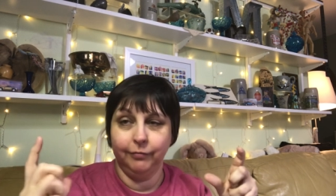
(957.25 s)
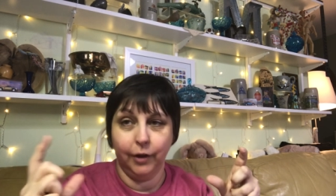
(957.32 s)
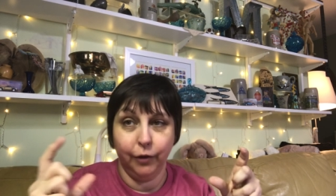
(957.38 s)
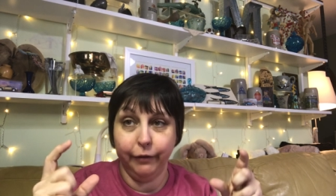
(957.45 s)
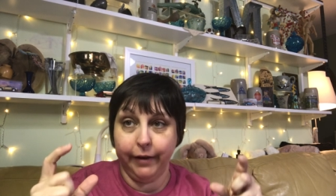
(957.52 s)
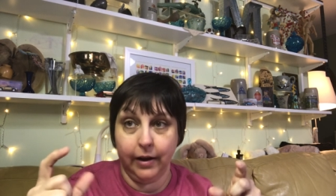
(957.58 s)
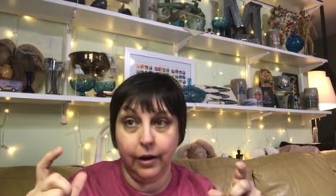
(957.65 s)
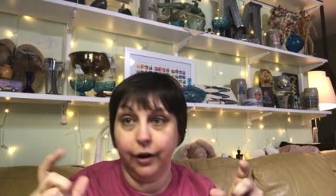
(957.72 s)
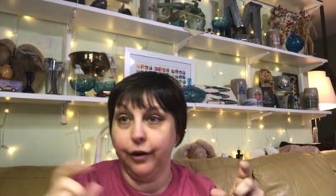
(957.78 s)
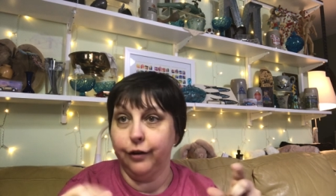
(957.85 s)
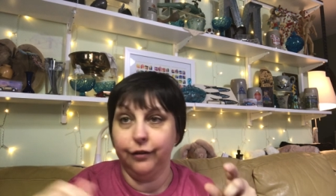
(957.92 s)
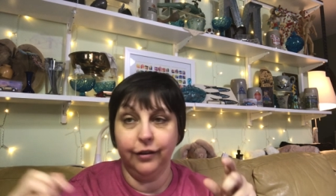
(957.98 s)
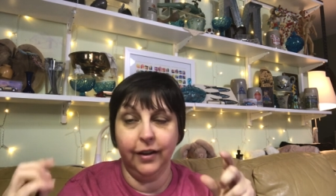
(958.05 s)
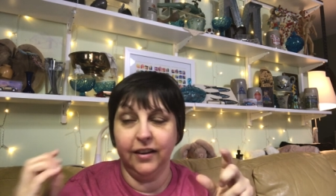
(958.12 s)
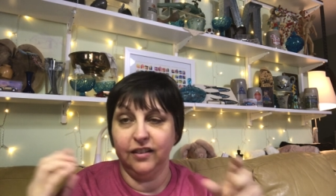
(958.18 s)

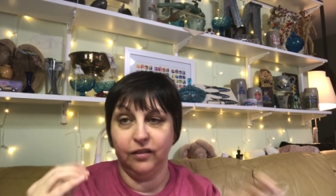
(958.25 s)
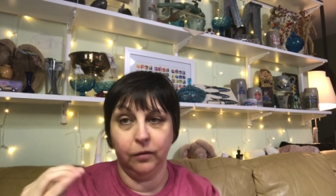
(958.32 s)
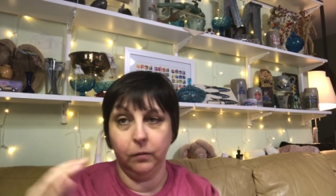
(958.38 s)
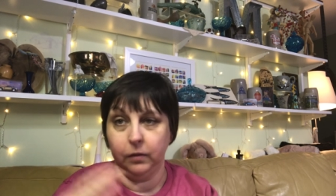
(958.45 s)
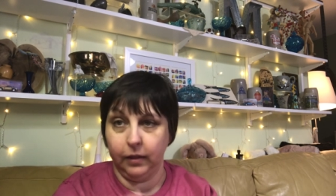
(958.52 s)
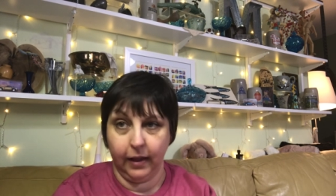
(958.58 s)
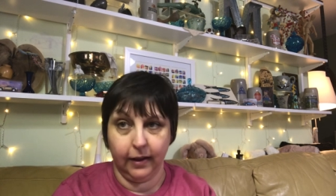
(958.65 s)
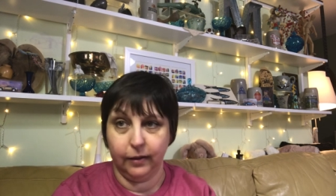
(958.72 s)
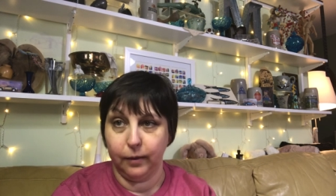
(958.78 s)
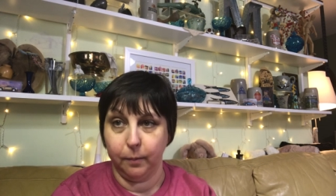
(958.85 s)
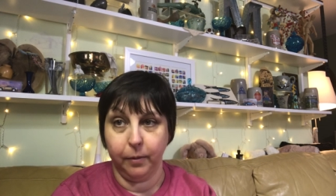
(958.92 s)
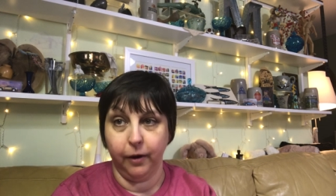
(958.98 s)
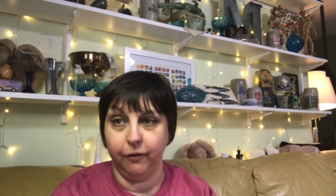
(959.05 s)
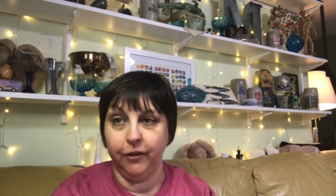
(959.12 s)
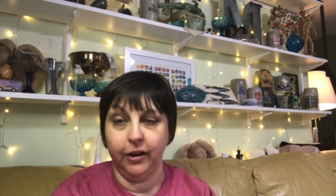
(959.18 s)
readers, it's like the
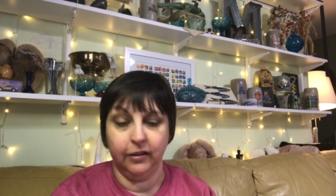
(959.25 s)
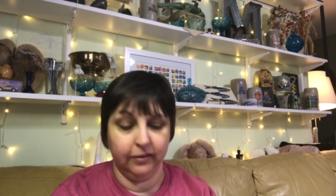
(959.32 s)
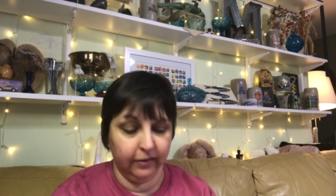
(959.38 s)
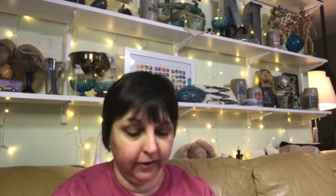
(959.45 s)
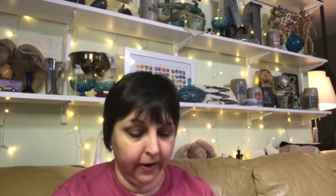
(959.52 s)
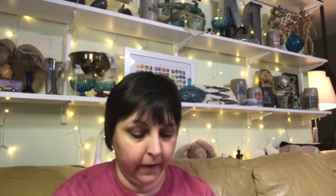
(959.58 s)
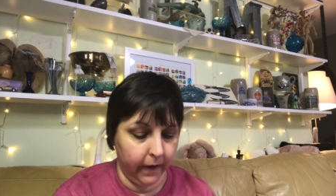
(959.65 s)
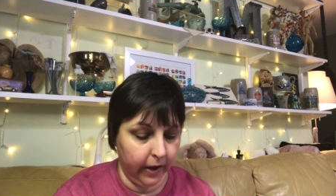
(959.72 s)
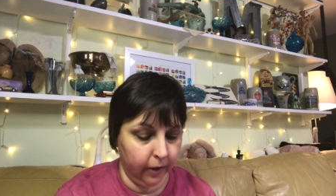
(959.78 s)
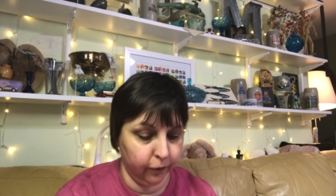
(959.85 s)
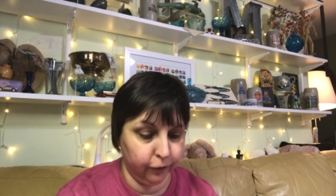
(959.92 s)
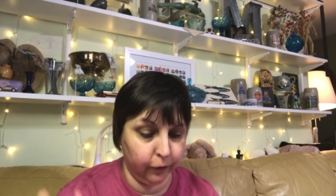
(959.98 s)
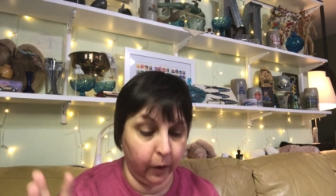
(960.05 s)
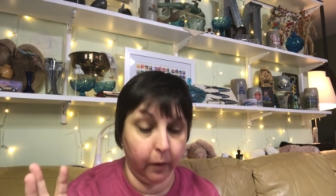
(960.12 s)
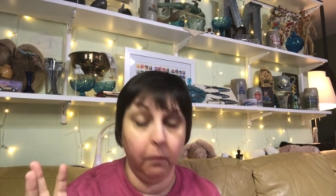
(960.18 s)
perfect scenario.
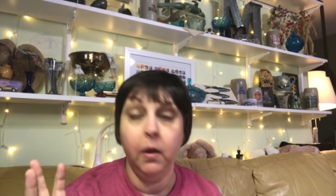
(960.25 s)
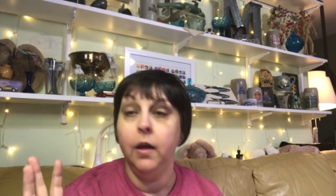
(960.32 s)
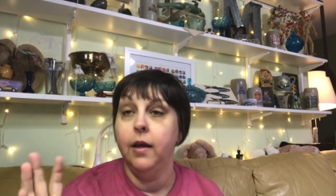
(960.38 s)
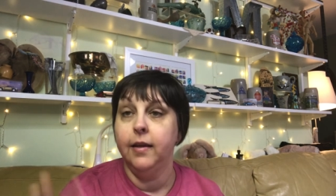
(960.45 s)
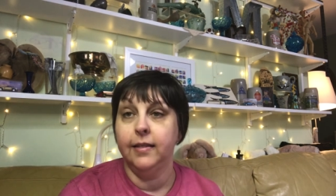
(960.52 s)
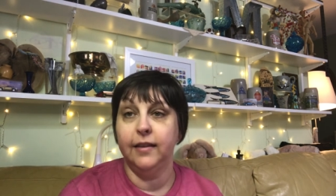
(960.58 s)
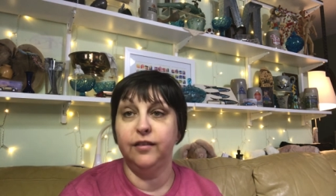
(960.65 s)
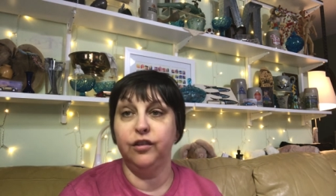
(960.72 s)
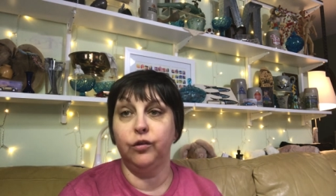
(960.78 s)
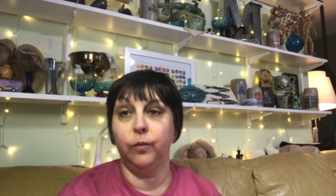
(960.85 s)
So this is